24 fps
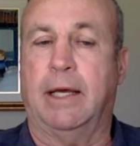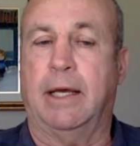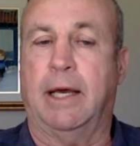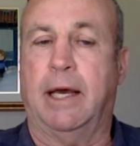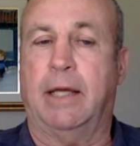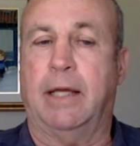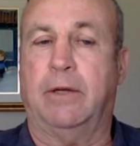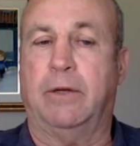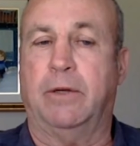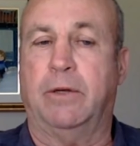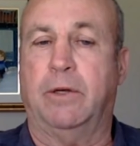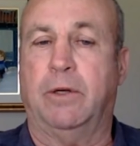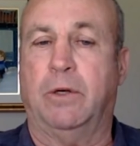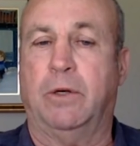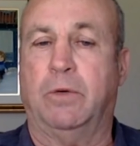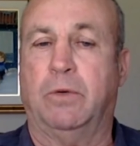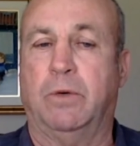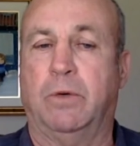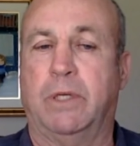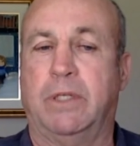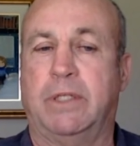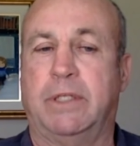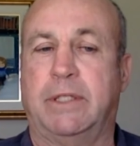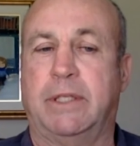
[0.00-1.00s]
I don't know
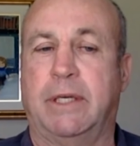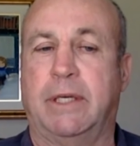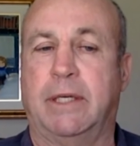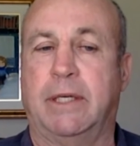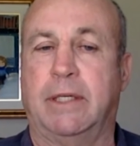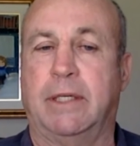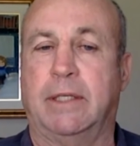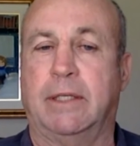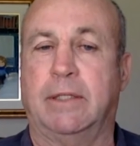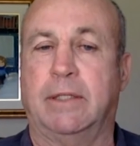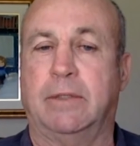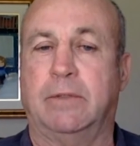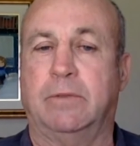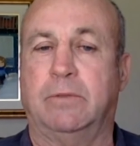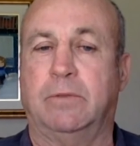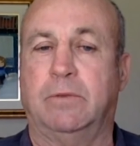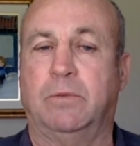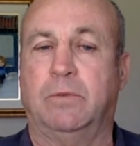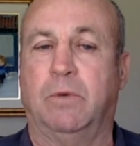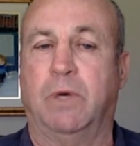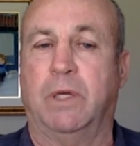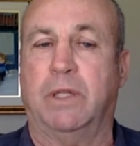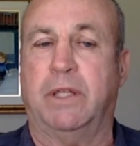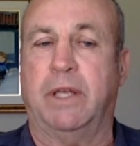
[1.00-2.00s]

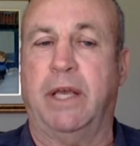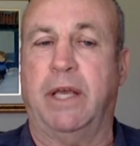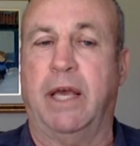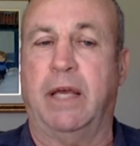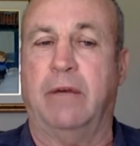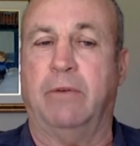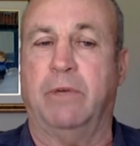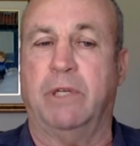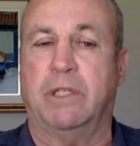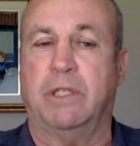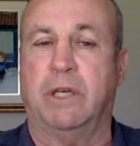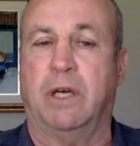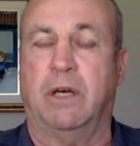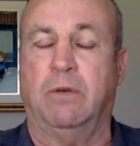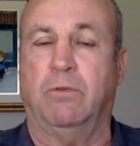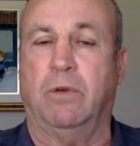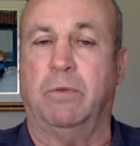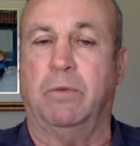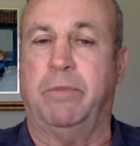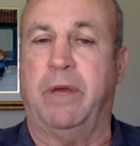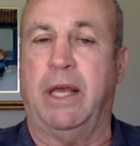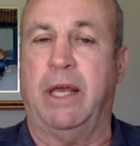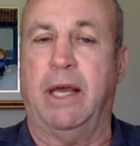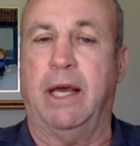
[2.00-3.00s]
what the end result
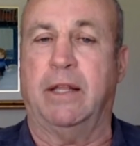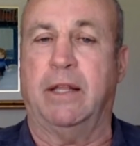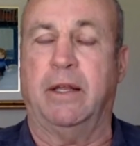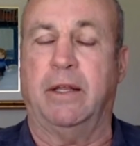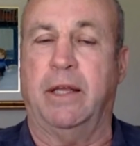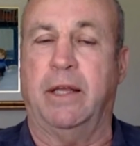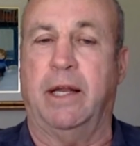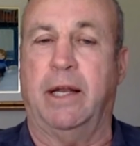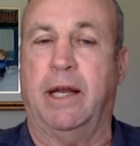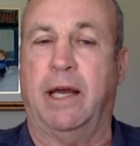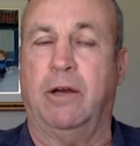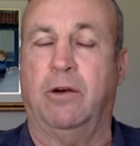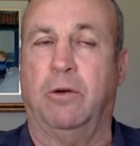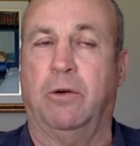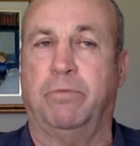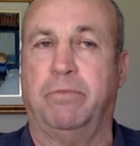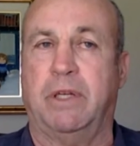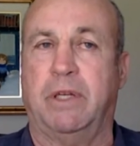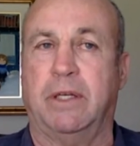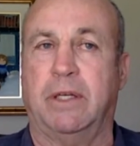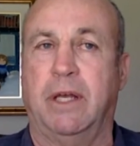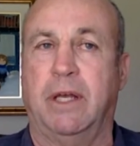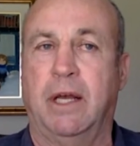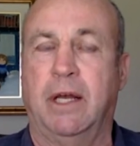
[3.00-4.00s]
will be, other than I hope
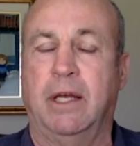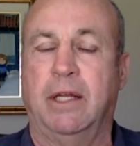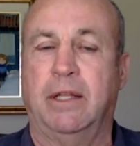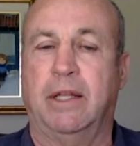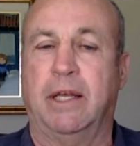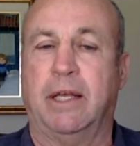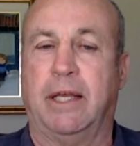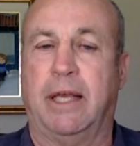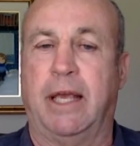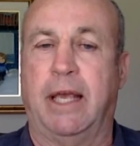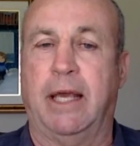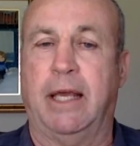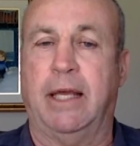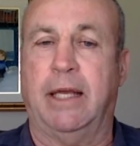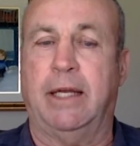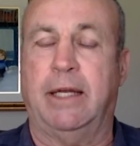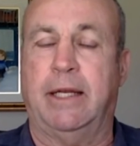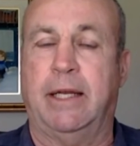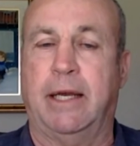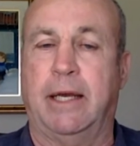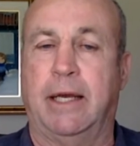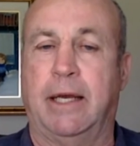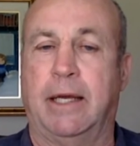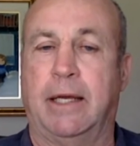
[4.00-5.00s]
the kid,
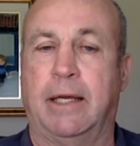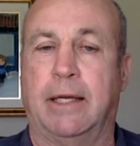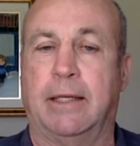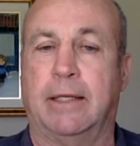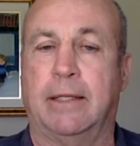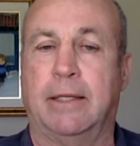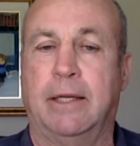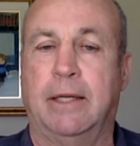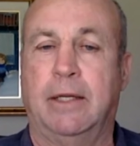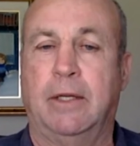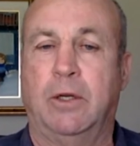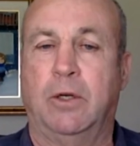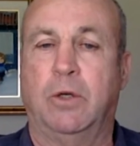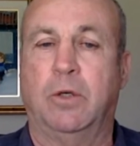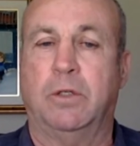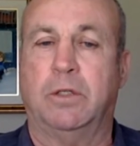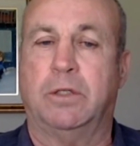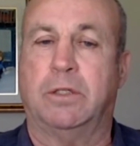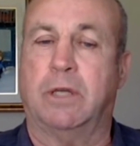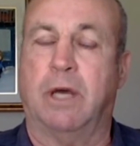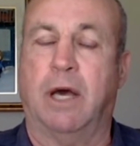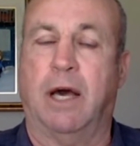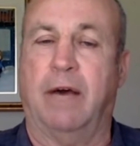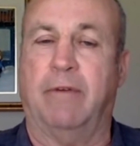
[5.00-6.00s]

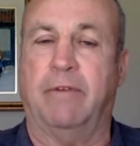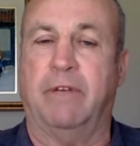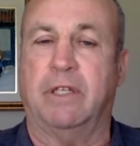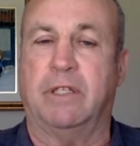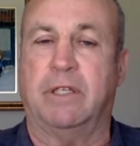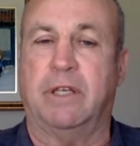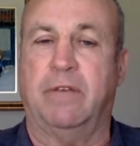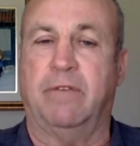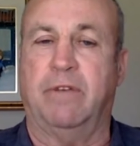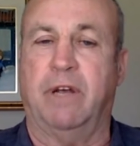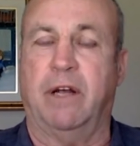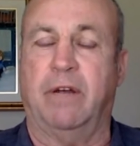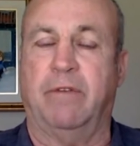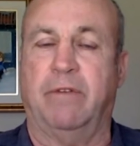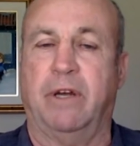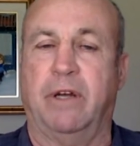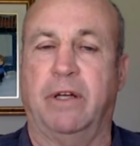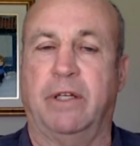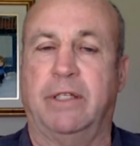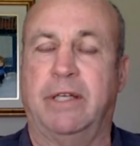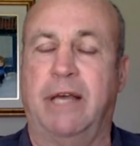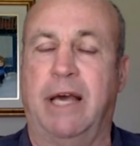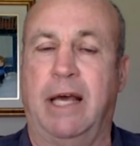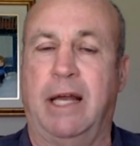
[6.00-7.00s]
who's obviously very,
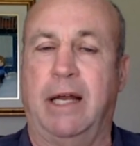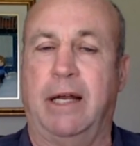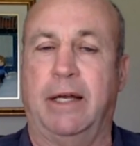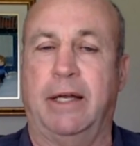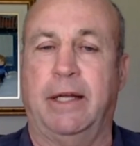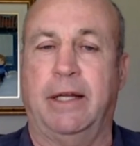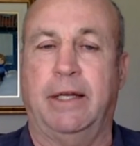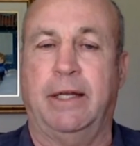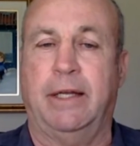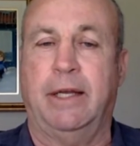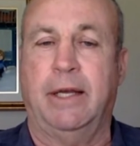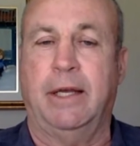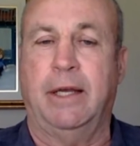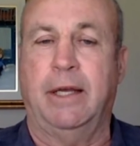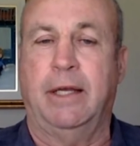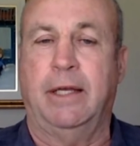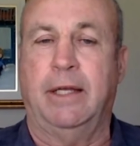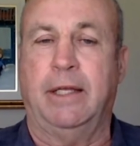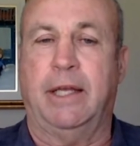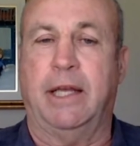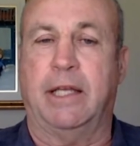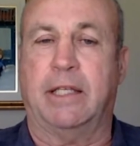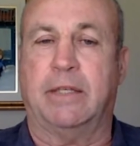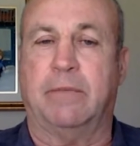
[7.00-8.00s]
very talented,
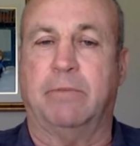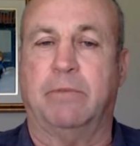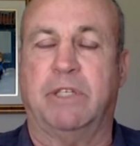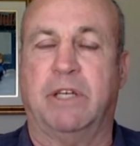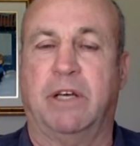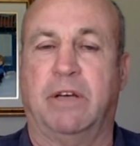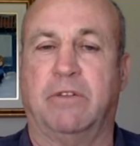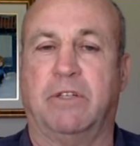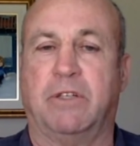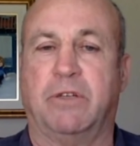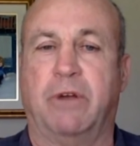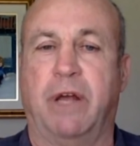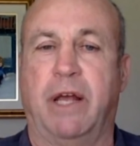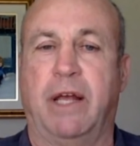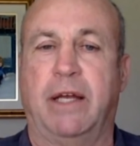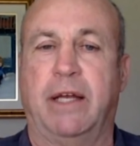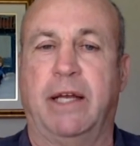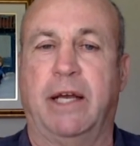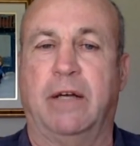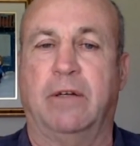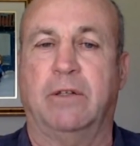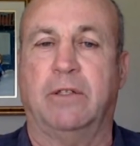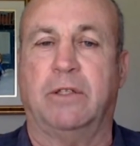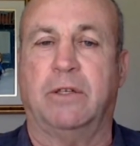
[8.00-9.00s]
gets himself straightened
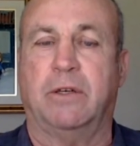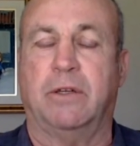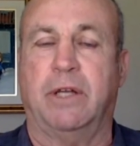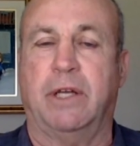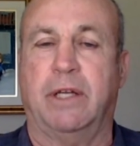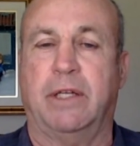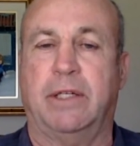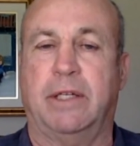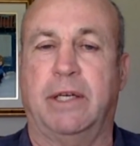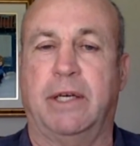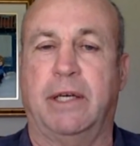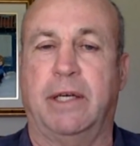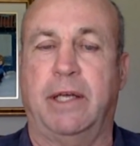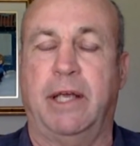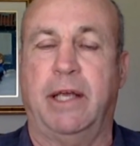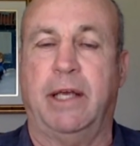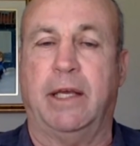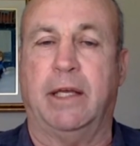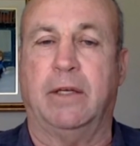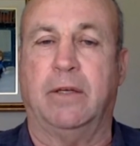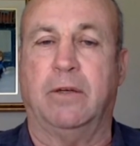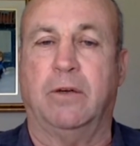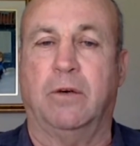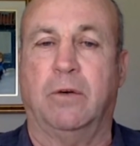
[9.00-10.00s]
out so that he
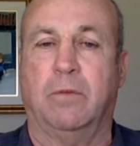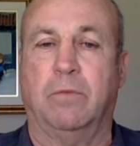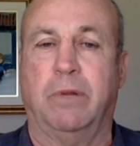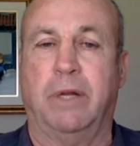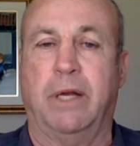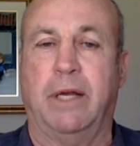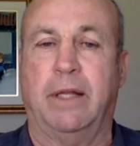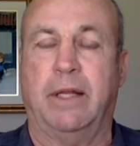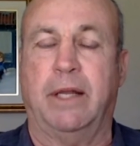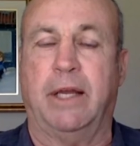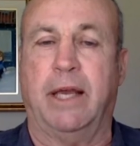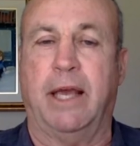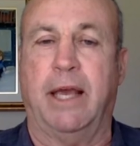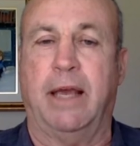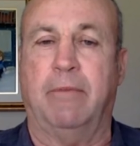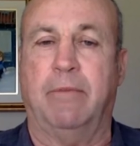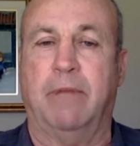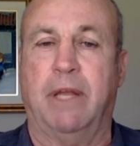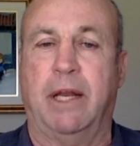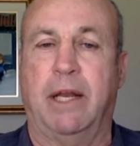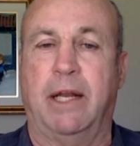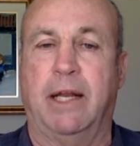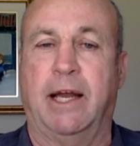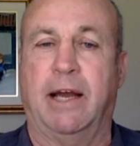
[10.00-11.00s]
can go and play the game
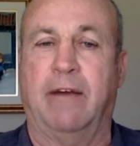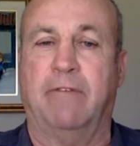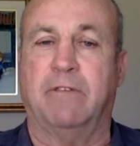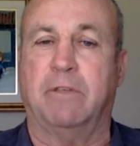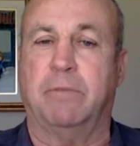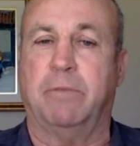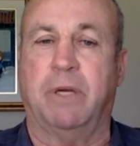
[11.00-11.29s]
that he loves.